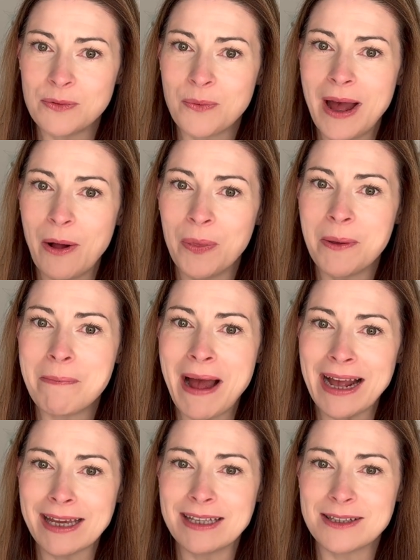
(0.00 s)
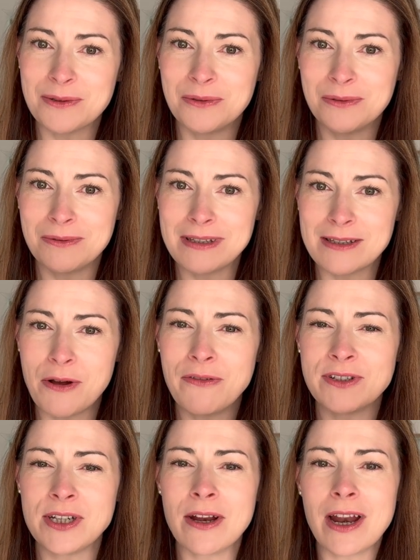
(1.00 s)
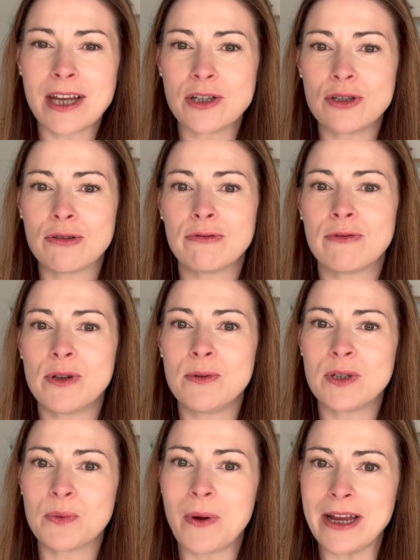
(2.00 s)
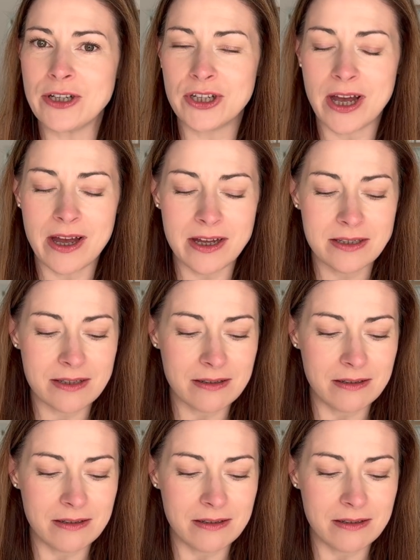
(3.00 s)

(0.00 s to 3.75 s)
where on the back it's all soft, like a true sweatshirt.